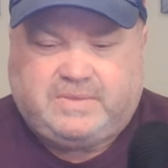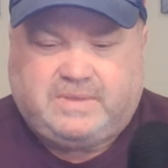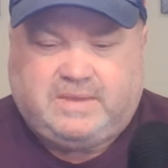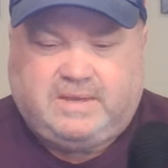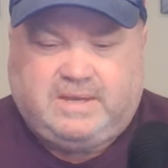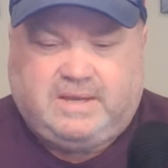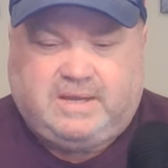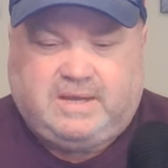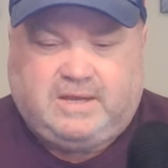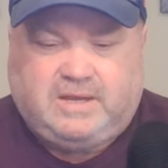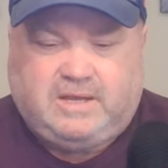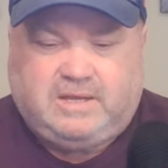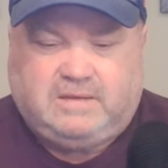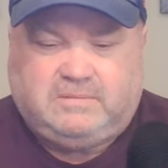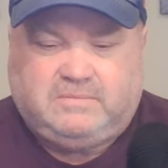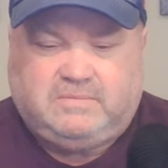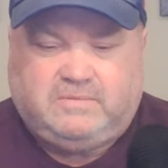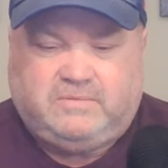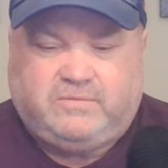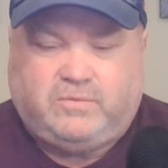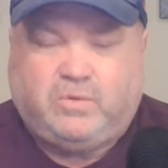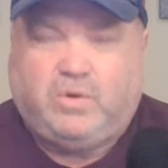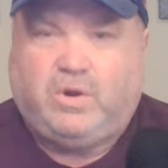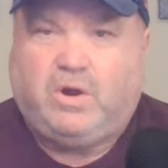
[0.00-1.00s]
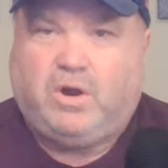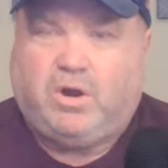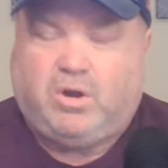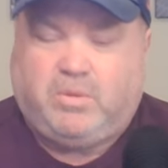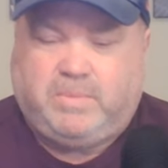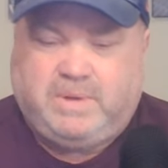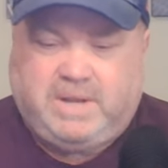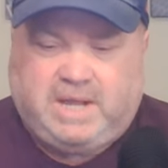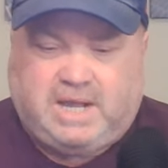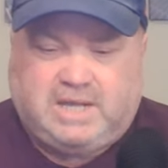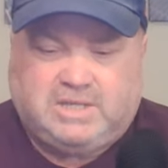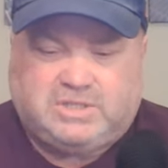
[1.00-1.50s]
uh, for an
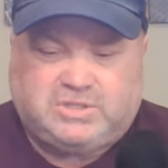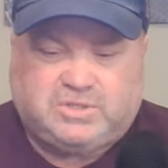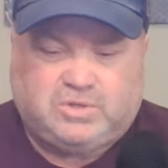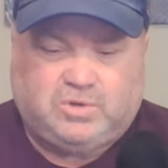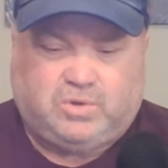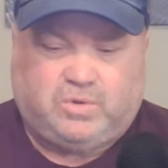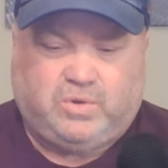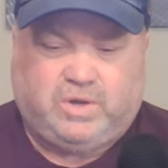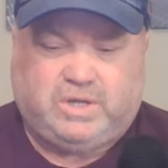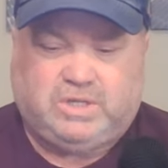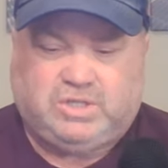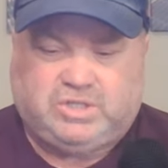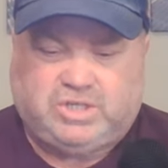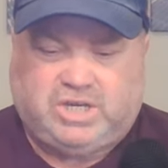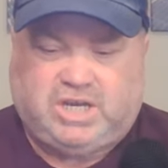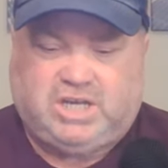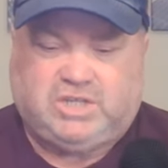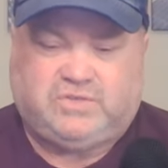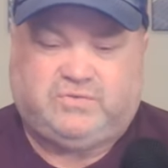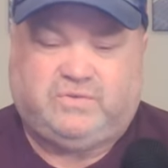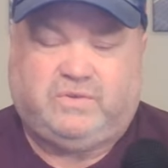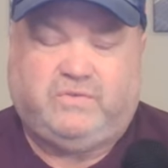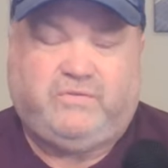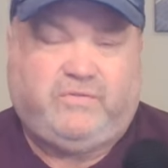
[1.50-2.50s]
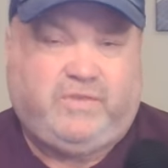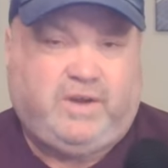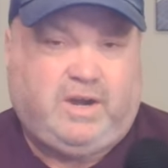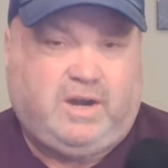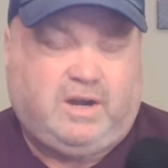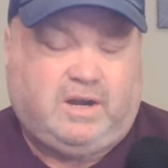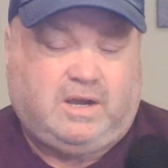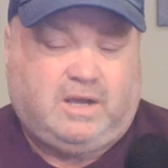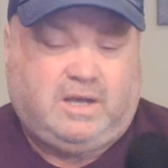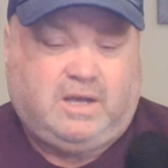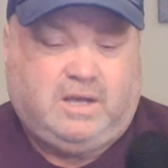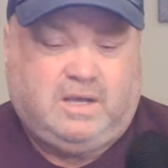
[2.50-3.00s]
RBI scoring Josh
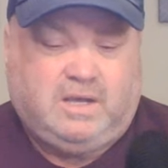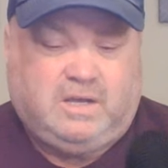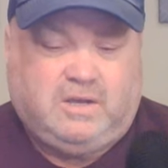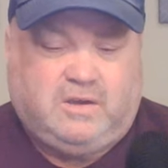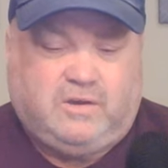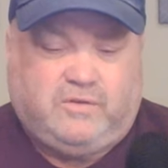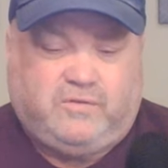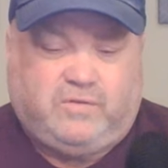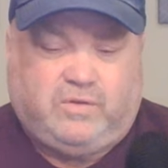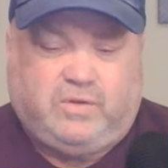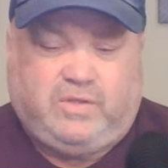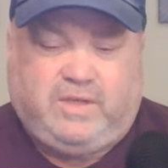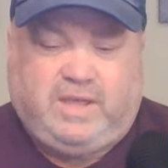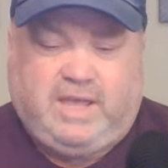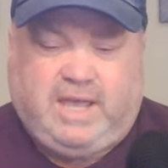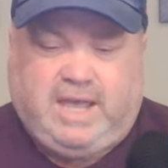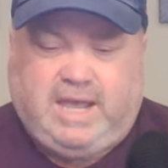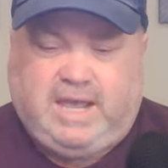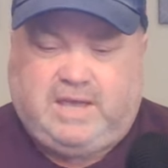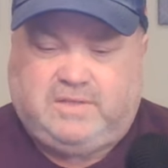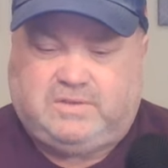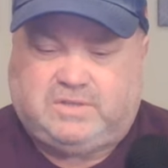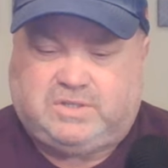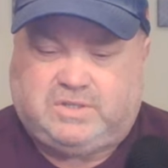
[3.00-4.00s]
Rivera for the eighth.